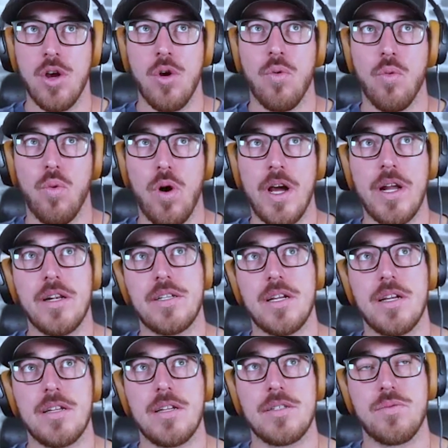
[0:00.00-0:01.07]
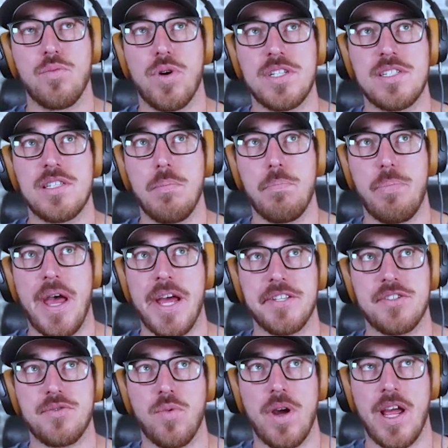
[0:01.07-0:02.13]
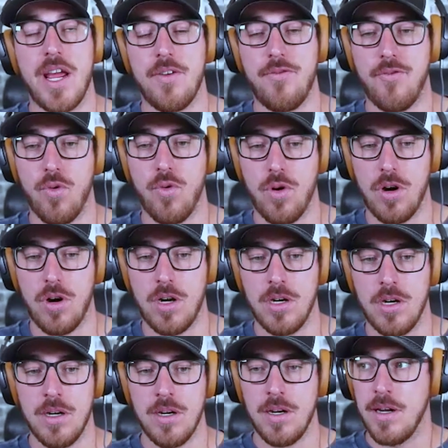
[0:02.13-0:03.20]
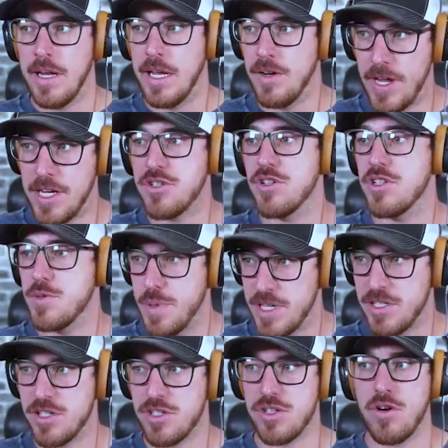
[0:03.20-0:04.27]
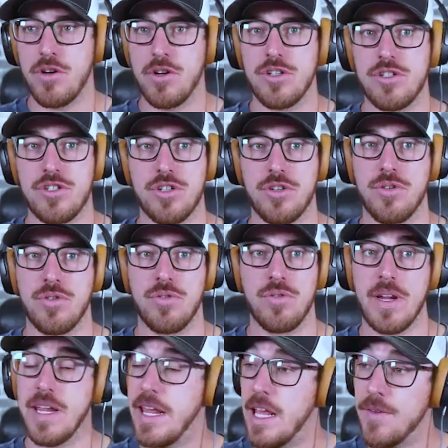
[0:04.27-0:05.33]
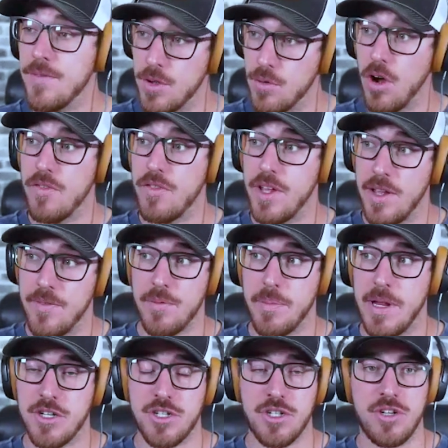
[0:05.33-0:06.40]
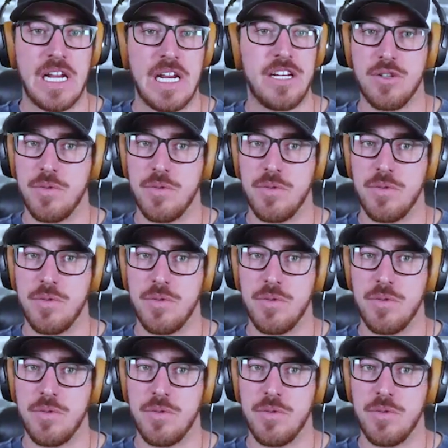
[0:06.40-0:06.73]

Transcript: what does what's the best way for investors, business owners to give you all the information you need?